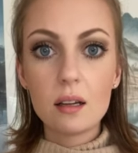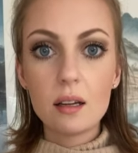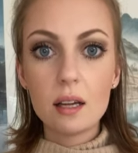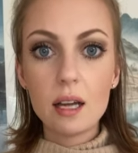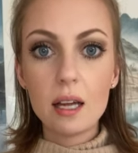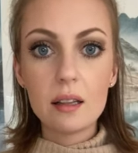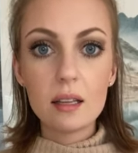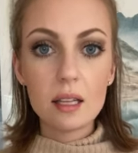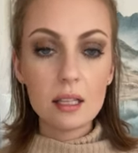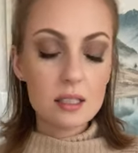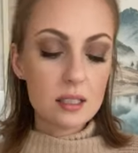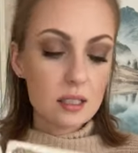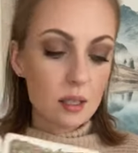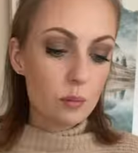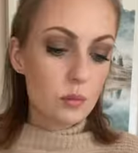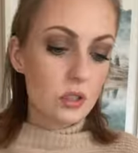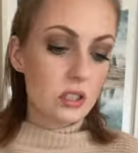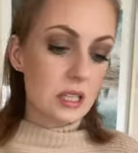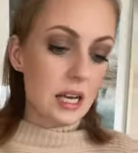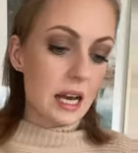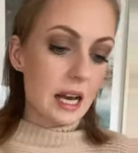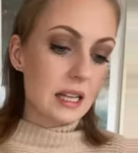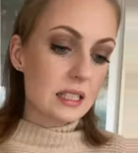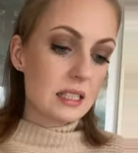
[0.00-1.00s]
And then someone's
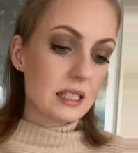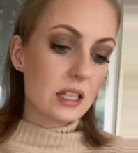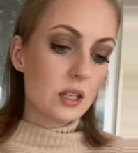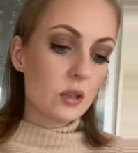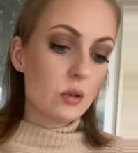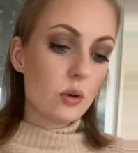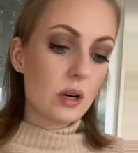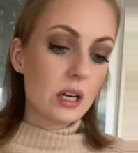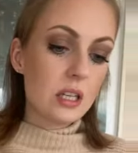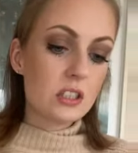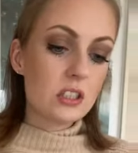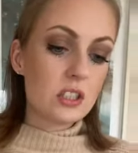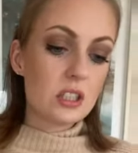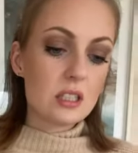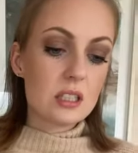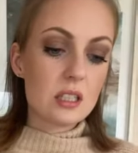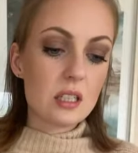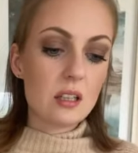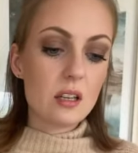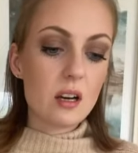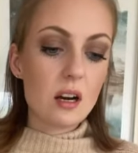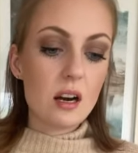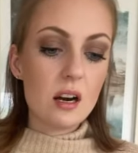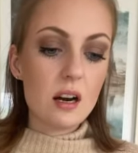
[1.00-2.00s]
asking questions
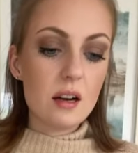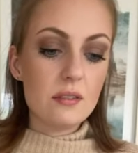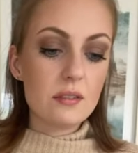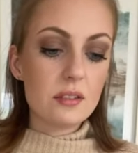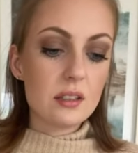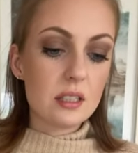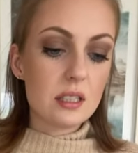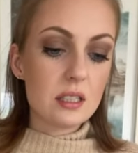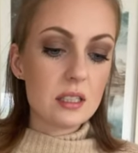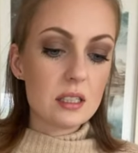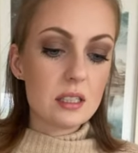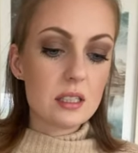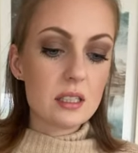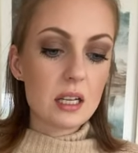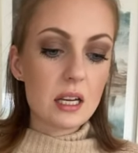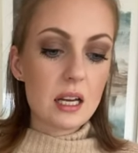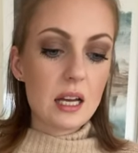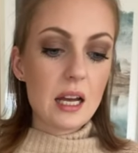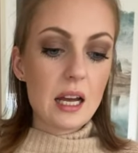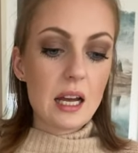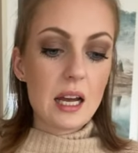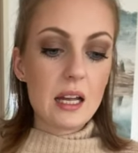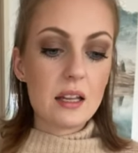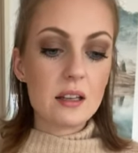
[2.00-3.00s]
in the office
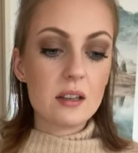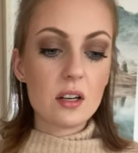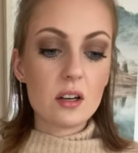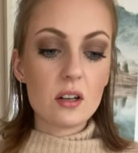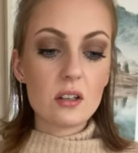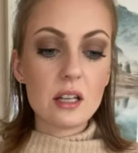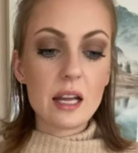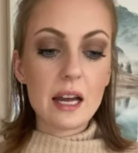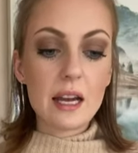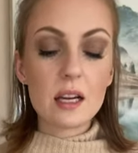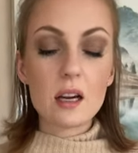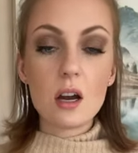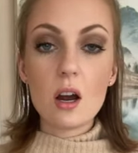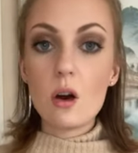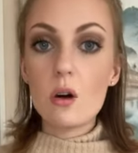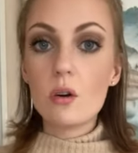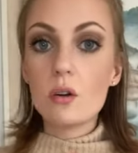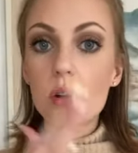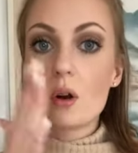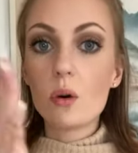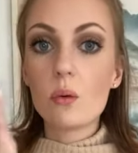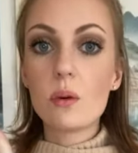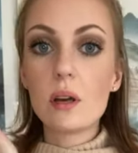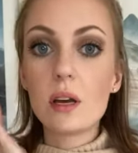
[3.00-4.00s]
and they're like, oh
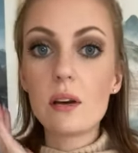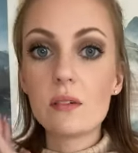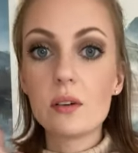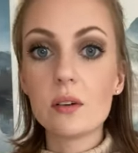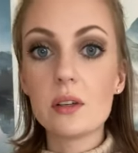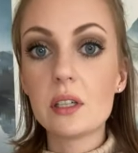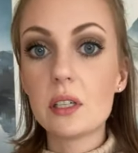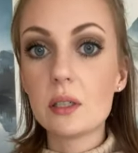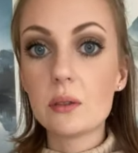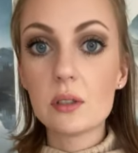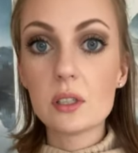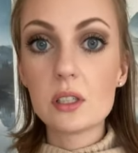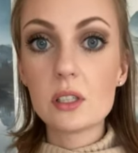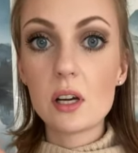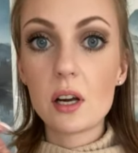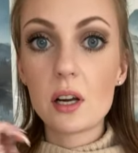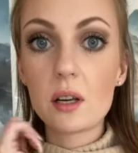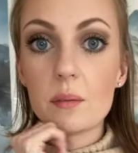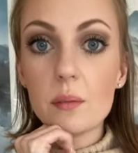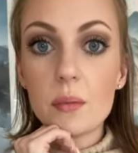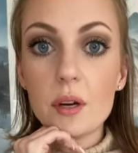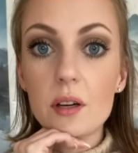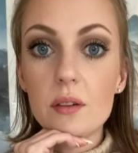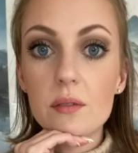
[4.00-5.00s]
no, we have no idea what you're
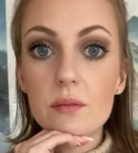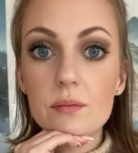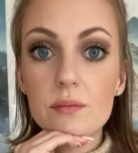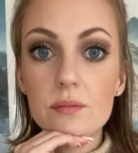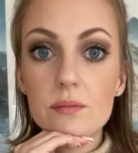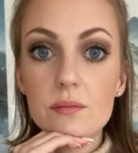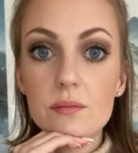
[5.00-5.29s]
talking about